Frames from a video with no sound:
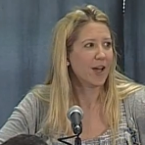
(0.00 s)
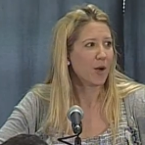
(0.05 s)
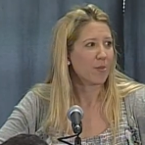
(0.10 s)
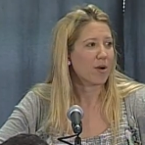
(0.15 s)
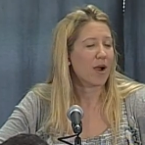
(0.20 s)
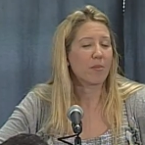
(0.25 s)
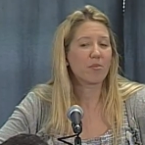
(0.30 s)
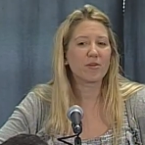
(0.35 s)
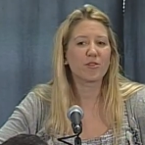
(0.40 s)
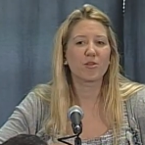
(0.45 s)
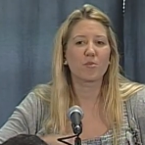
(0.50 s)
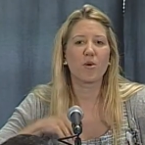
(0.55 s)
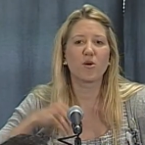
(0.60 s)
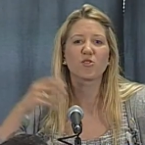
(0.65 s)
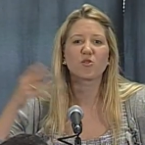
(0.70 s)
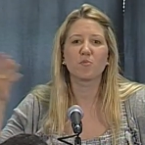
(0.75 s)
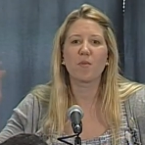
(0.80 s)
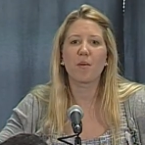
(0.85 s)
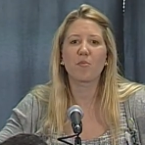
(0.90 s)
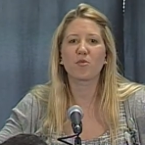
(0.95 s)
probably the most
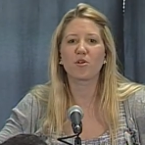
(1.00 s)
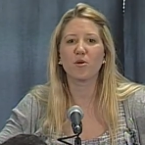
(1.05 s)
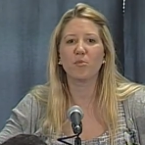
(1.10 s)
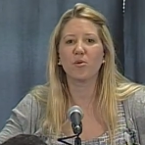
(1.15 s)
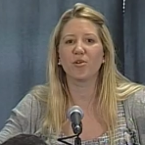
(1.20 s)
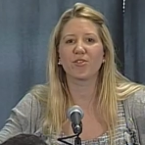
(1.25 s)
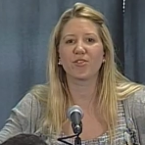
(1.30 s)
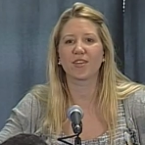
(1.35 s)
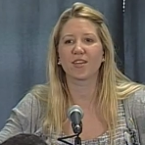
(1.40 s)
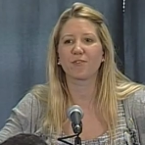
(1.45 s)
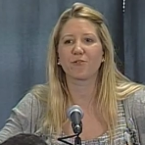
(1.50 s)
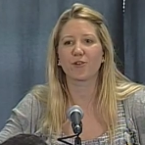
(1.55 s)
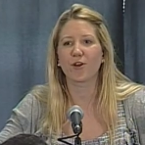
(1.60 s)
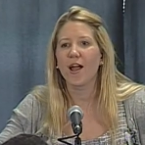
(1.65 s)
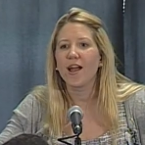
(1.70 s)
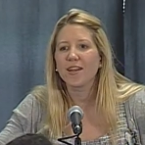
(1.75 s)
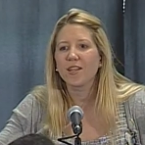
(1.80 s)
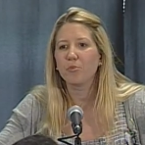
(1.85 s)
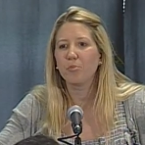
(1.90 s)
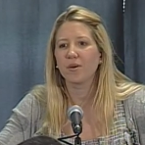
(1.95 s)
memorable thing for
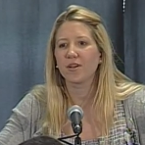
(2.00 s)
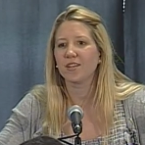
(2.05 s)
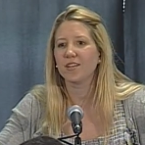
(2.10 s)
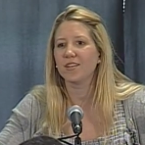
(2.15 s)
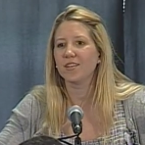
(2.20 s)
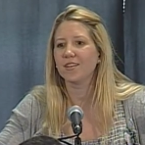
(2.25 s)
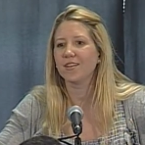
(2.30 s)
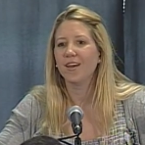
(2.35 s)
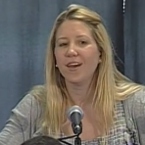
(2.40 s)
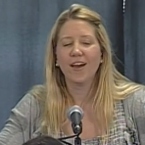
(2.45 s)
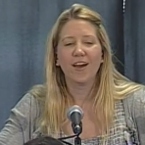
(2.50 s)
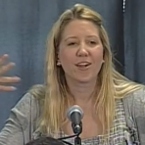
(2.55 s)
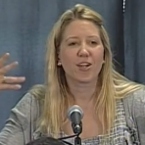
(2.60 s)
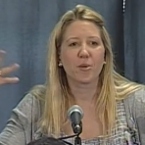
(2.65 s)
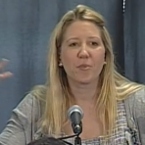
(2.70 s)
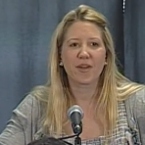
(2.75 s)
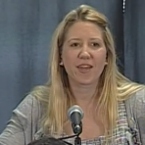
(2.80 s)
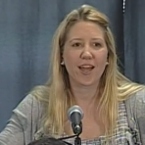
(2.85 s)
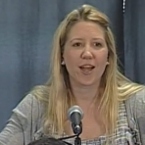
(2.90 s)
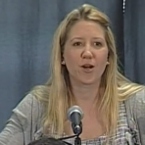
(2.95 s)
anybody
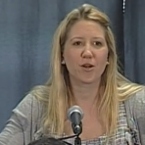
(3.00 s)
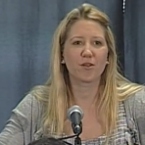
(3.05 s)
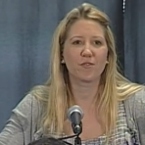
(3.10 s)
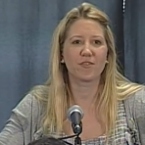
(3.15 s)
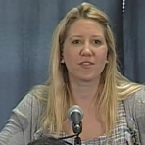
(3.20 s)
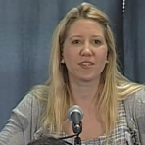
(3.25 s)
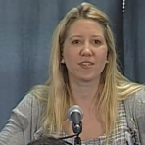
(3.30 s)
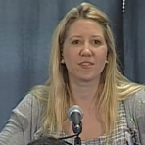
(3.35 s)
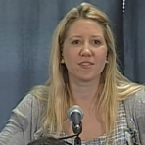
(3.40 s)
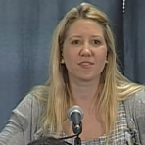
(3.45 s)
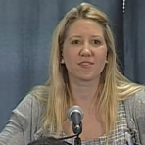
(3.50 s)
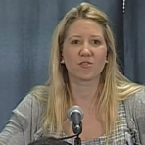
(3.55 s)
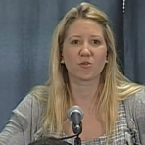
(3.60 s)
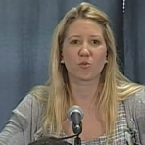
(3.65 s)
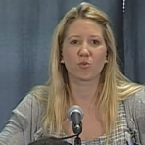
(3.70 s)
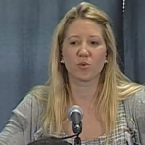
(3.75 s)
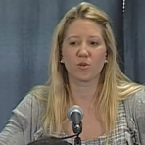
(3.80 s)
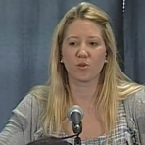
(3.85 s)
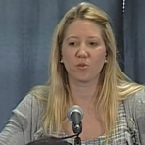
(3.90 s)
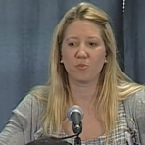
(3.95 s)
coming out of these
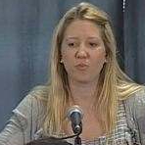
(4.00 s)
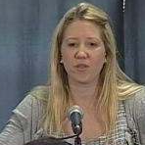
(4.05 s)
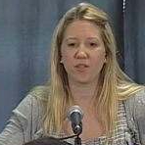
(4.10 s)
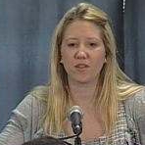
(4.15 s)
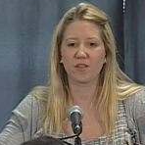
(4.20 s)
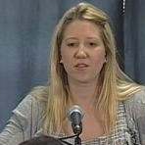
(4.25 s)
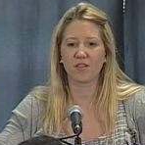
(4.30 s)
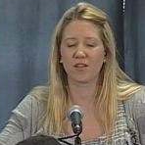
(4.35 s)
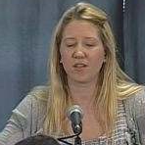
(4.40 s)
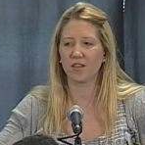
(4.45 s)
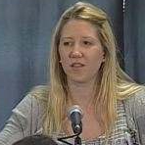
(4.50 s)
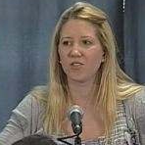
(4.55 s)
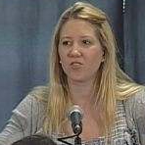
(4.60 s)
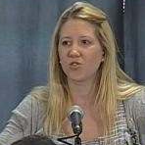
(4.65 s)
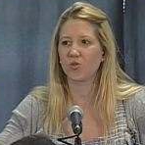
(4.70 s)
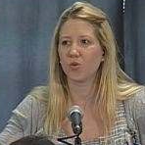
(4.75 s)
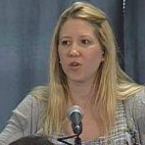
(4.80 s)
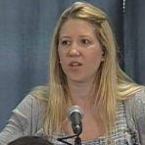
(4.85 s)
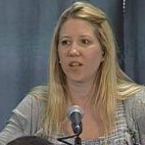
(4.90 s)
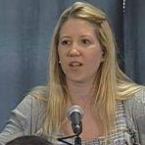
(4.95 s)
would be Clint
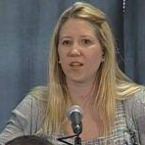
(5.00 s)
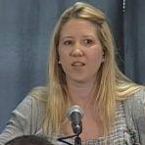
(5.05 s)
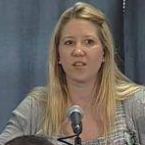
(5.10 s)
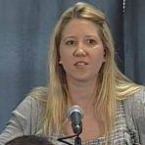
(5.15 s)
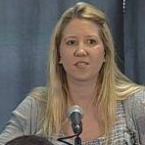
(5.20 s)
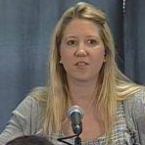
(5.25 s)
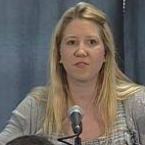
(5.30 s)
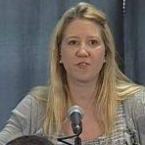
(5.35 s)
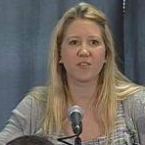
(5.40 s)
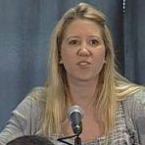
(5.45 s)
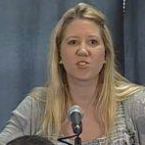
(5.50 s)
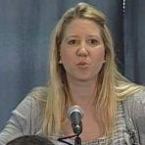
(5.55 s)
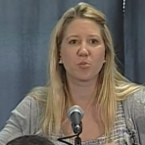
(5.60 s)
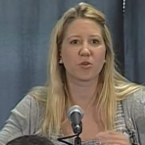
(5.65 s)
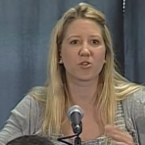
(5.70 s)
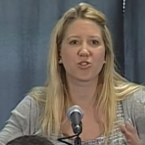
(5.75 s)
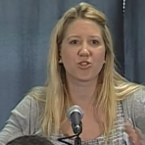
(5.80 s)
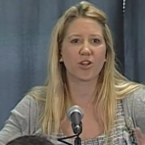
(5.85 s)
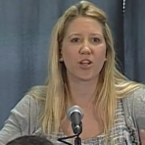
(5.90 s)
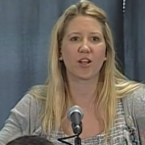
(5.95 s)
Eastwood and his invisible
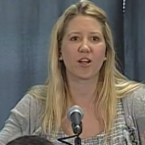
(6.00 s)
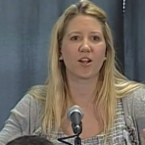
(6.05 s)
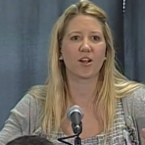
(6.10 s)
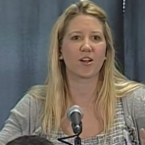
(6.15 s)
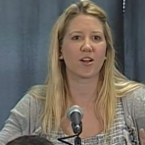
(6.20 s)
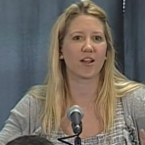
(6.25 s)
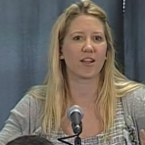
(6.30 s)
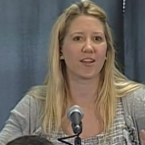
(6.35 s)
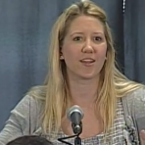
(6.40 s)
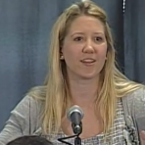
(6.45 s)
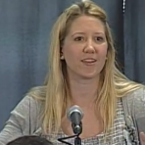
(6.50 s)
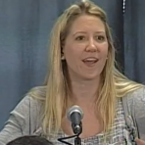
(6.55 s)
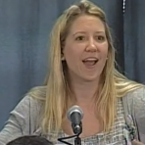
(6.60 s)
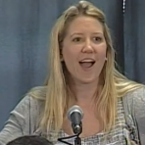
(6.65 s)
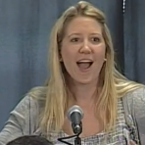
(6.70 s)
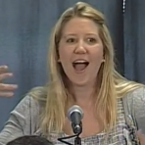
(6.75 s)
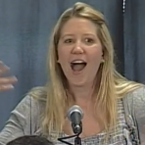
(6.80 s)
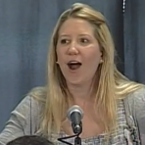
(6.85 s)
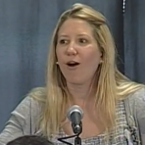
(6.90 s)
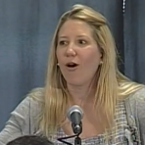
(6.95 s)
chair, and
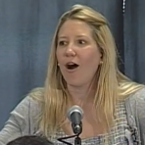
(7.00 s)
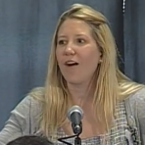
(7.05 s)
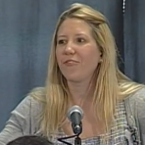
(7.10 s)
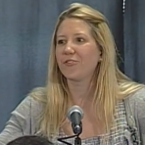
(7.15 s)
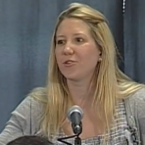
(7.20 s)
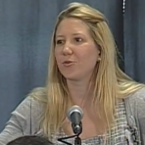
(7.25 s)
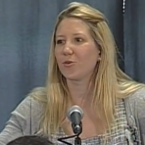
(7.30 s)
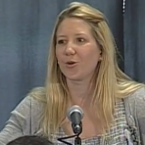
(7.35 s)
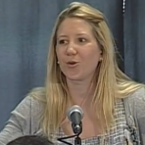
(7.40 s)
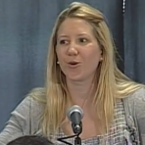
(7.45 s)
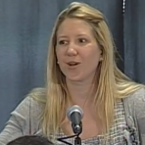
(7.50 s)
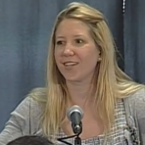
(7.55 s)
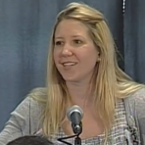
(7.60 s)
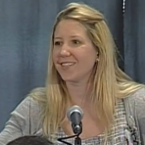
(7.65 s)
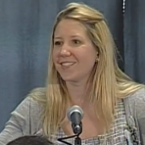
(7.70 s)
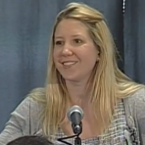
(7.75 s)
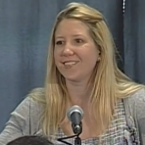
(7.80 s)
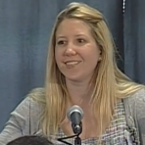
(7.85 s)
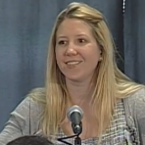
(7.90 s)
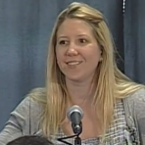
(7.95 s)
how often we're going to
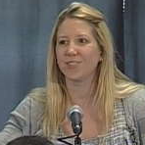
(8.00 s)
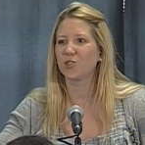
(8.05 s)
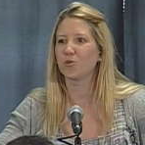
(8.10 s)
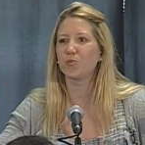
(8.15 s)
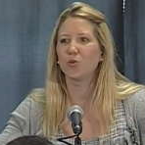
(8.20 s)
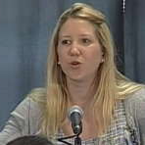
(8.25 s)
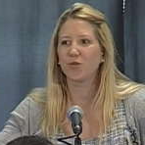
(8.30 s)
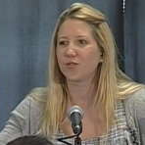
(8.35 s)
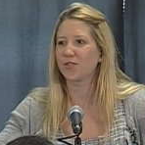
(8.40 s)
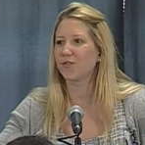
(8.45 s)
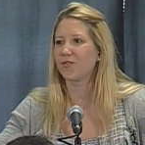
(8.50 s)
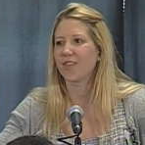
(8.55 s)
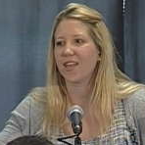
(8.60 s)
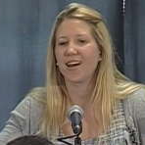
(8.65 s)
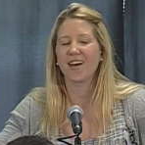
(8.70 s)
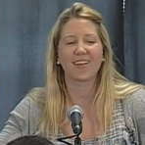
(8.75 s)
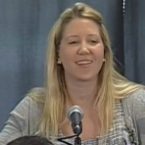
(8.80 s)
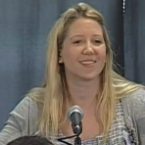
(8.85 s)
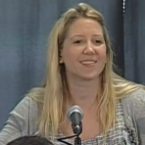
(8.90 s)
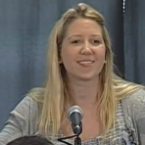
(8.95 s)
see spoofs of
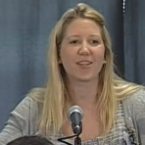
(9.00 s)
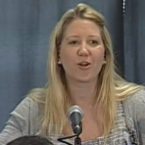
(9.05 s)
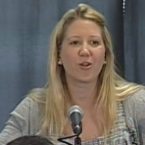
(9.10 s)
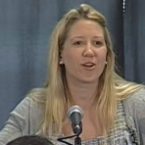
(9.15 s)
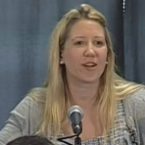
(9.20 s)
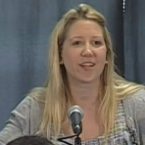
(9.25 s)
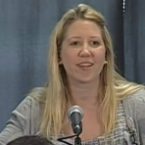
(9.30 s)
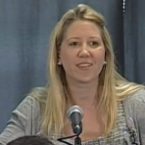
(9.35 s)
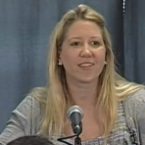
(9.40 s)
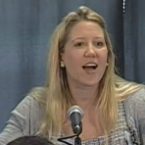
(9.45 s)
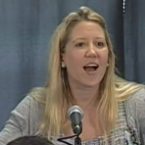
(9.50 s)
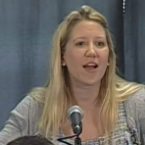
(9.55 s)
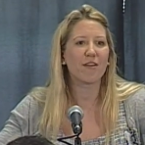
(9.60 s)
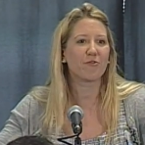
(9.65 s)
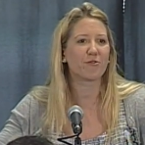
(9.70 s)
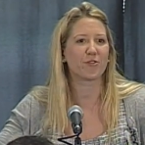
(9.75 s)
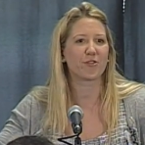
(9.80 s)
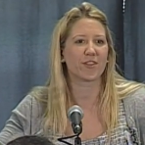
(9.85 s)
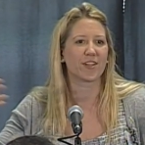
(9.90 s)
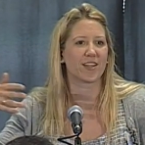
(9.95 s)
that on Saturday Night Live
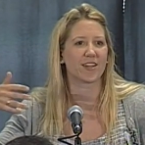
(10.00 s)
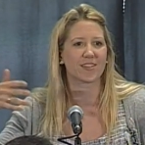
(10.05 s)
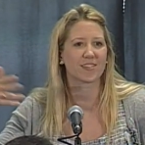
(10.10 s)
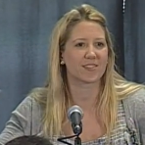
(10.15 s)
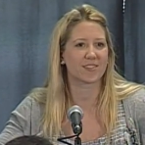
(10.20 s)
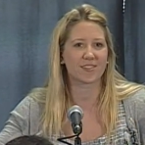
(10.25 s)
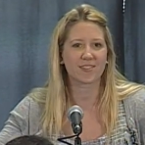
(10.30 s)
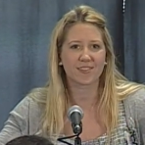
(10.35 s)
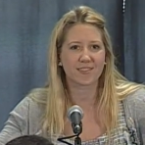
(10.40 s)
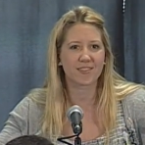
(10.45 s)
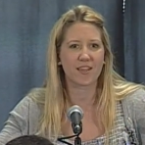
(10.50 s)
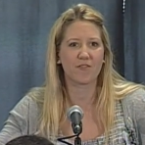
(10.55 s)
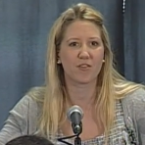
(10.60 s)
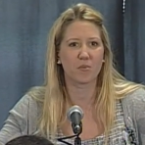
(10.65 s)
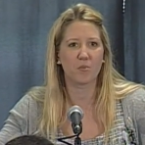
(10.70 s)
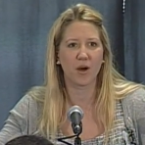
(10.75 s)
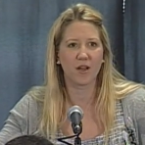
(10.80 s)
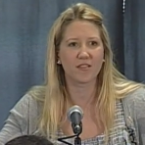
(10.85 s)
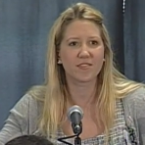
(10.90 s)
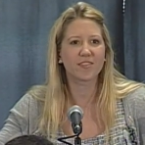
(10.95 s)
for the next seven
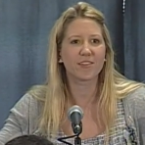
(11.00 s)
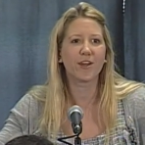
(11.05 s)
months.